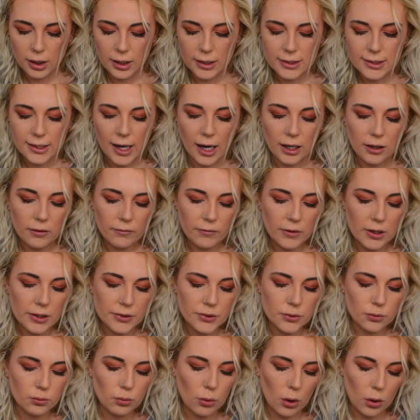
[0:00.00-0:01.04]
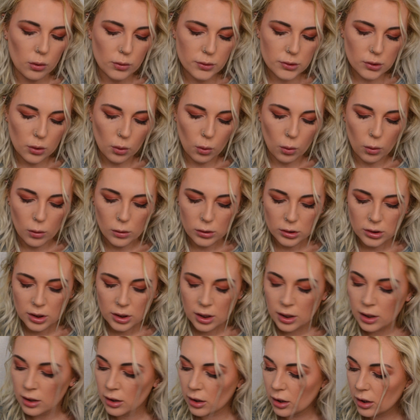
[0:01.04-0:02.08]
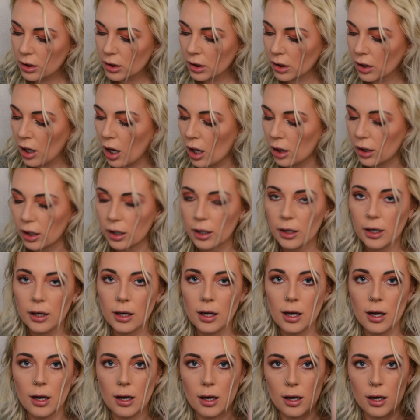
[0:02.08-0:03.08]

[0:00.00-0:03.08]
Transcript: It's kind of this rose gold color.